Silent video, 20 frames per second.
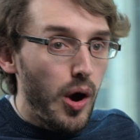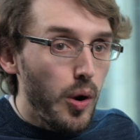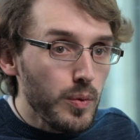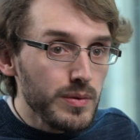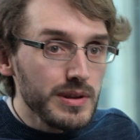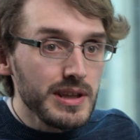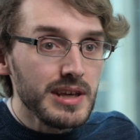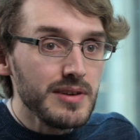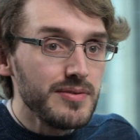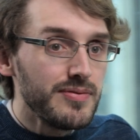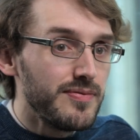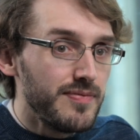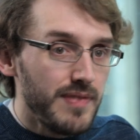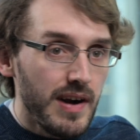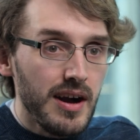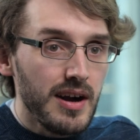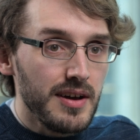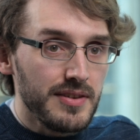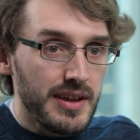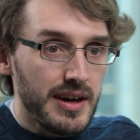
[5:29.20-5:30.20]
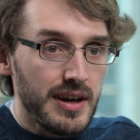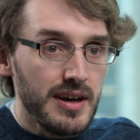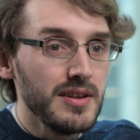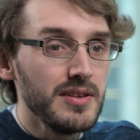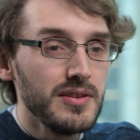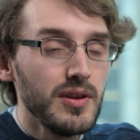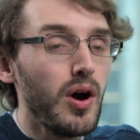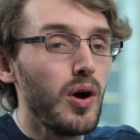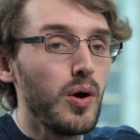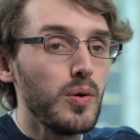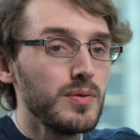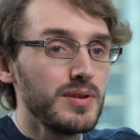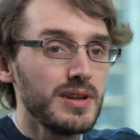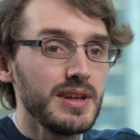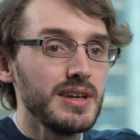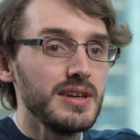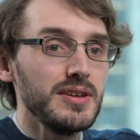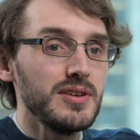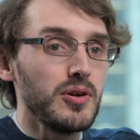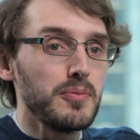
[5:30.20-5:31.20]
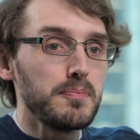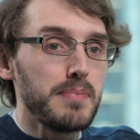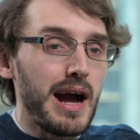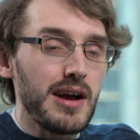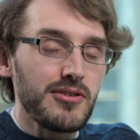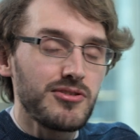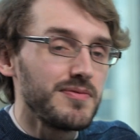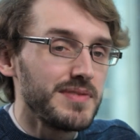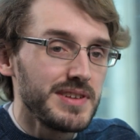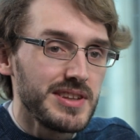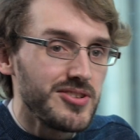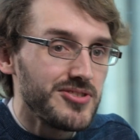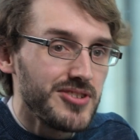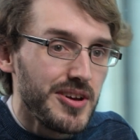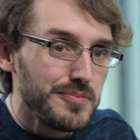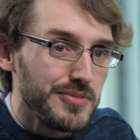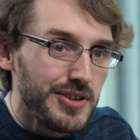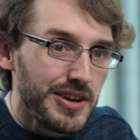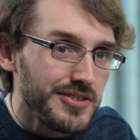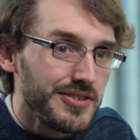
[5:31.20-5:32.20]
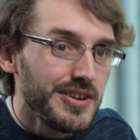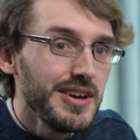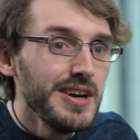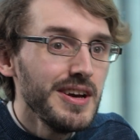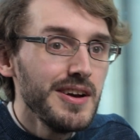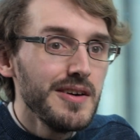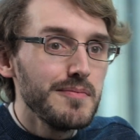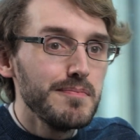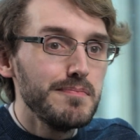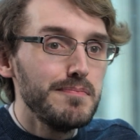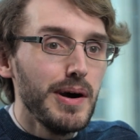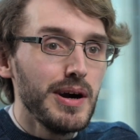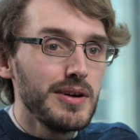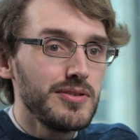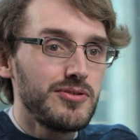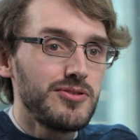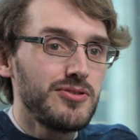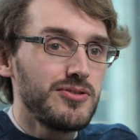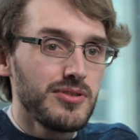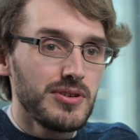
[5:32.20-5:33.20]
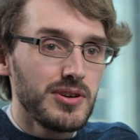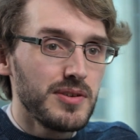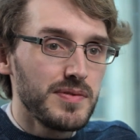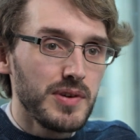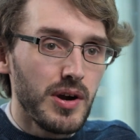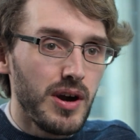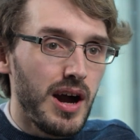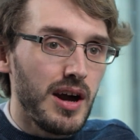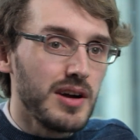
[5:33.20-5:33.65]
only further not only your passion for the subject, but sort of your